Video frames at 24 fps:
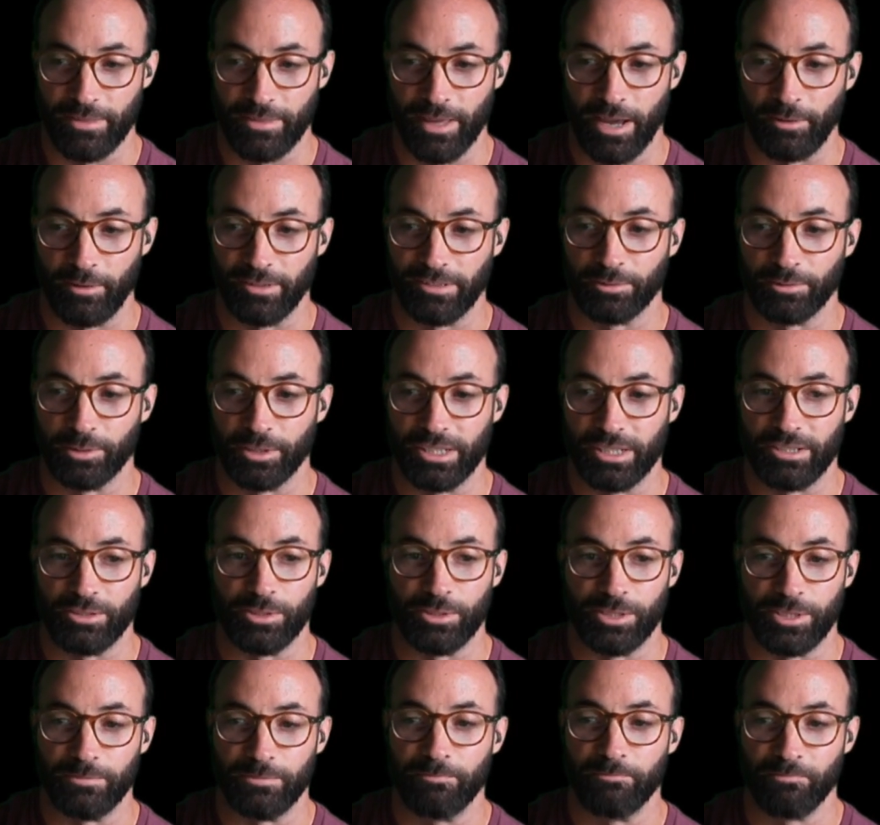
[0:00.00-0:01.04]
thought was really
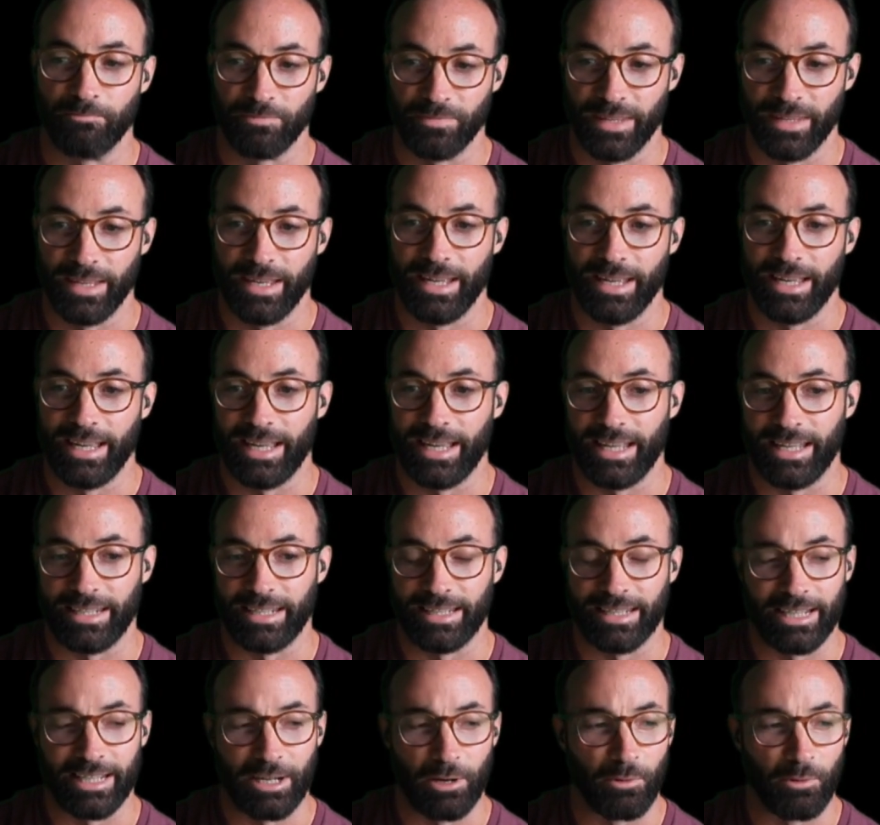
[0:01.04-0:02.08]
cool.
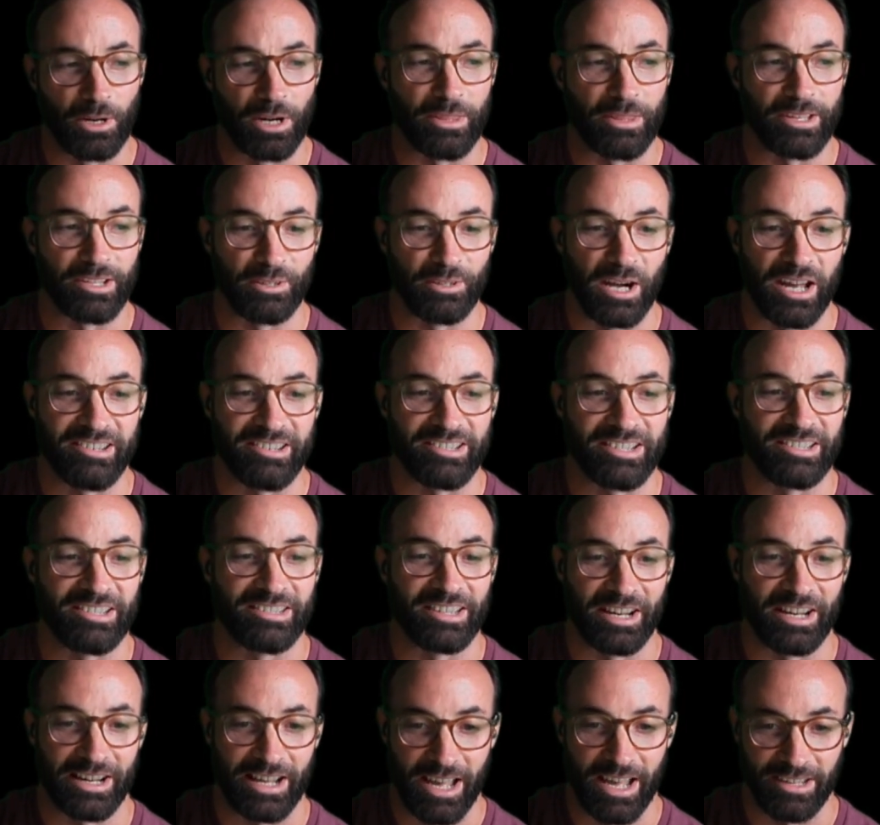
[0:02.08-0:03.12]
And, one of the questions
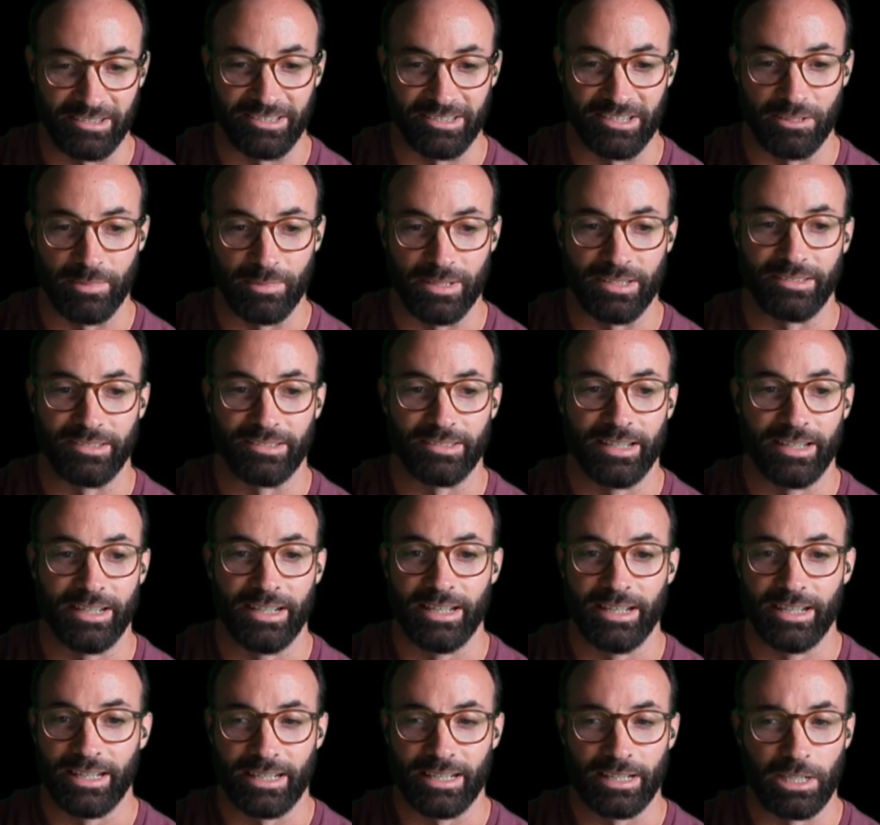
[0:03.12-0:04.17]
I'd asked them is,
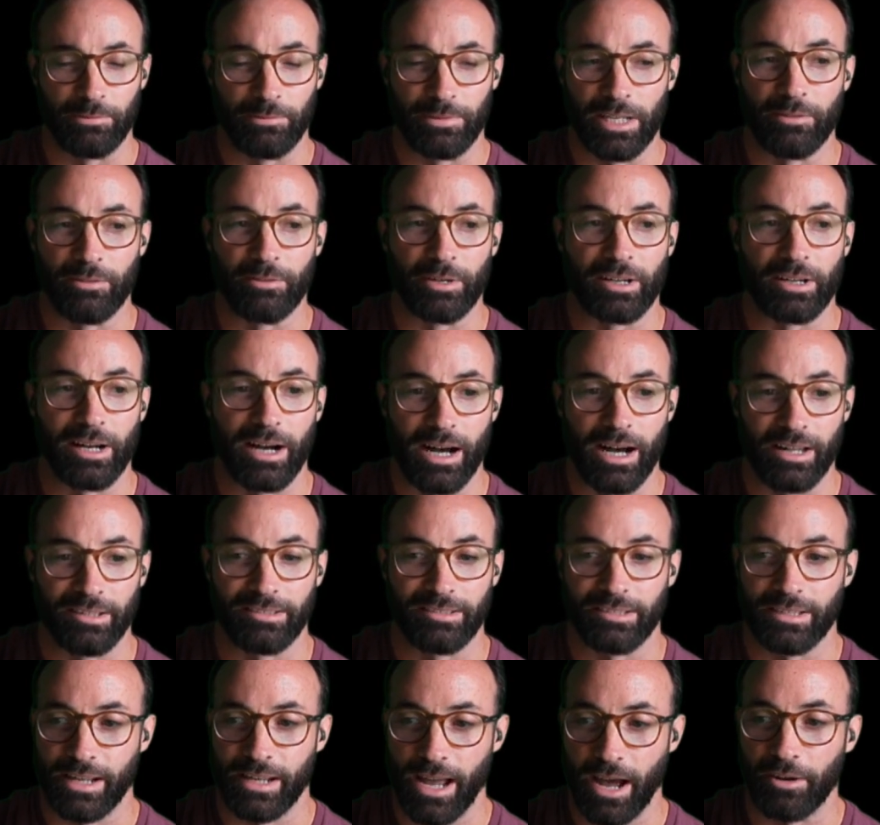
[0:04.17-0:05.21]
have you ever
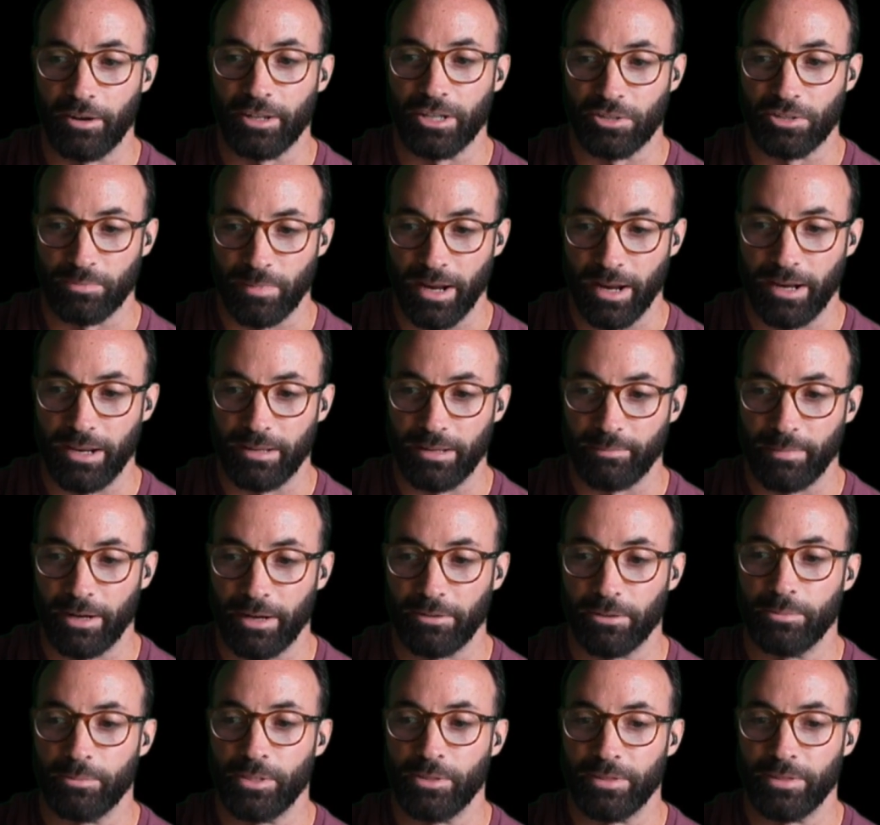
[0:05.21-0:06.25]
caused an outage by
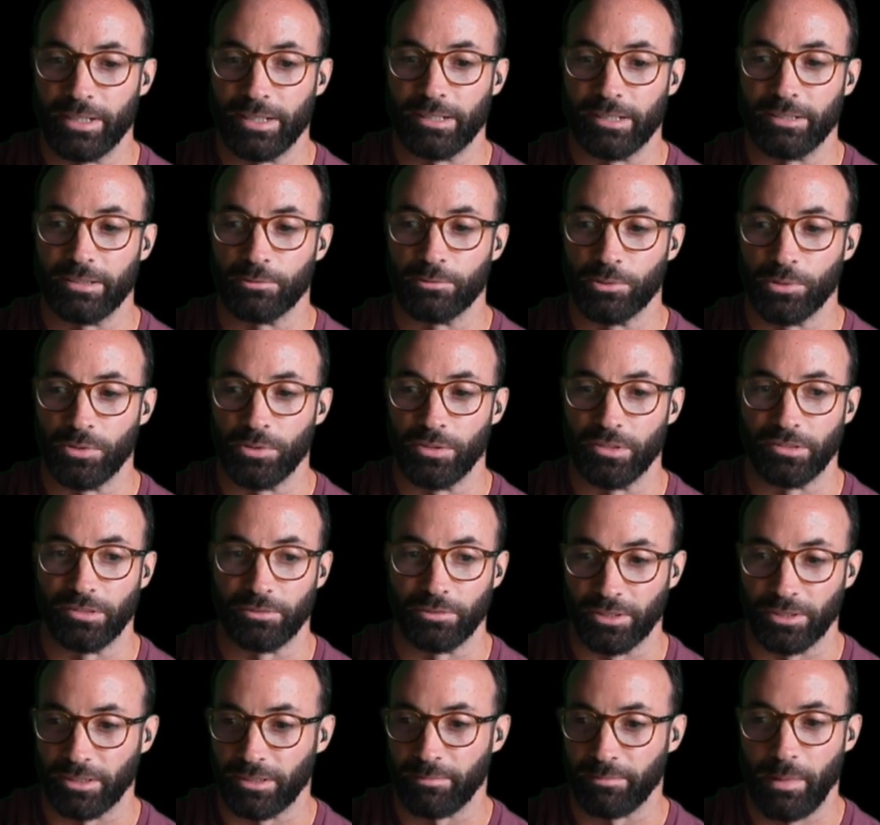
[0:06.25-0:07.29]
removing rules?
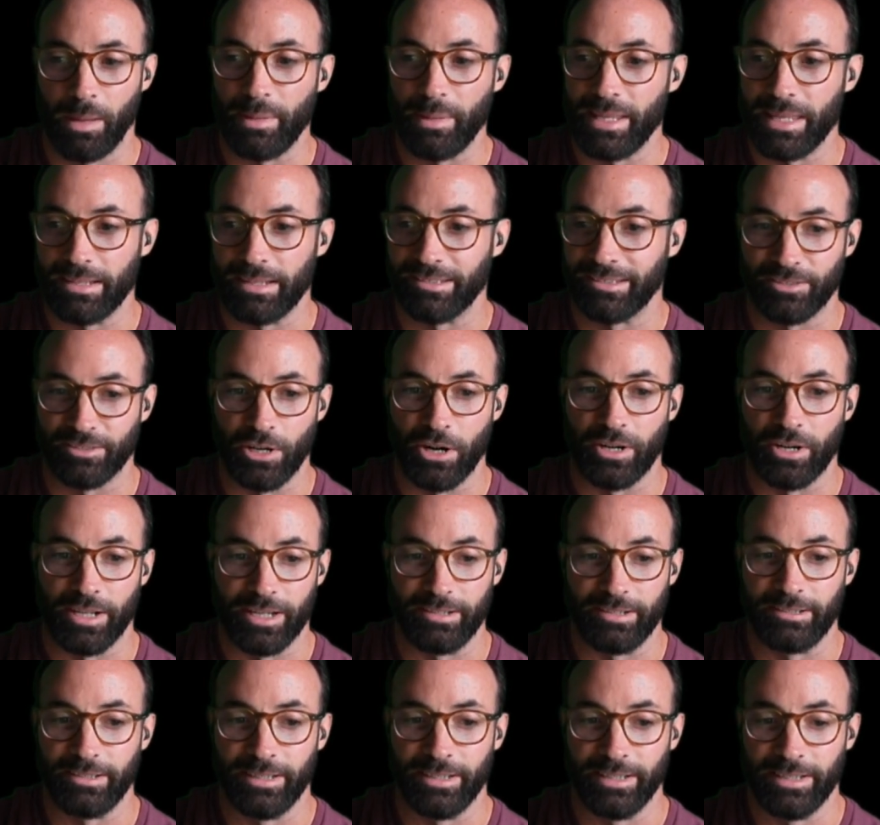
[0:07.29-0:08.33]
Or maybe it
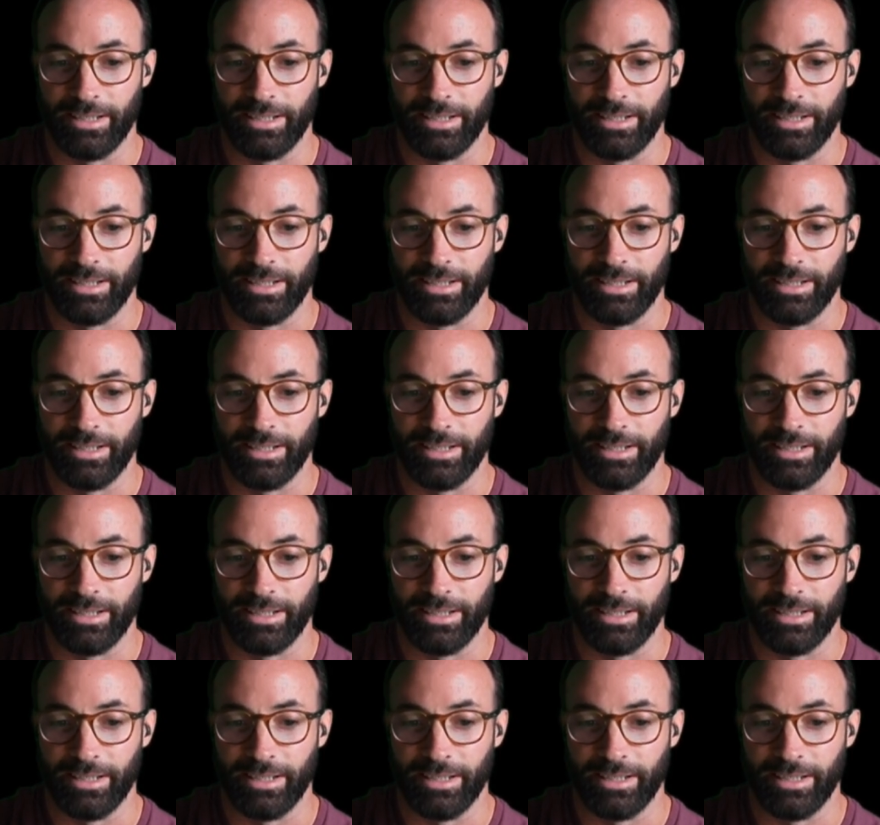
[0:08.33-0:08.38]
started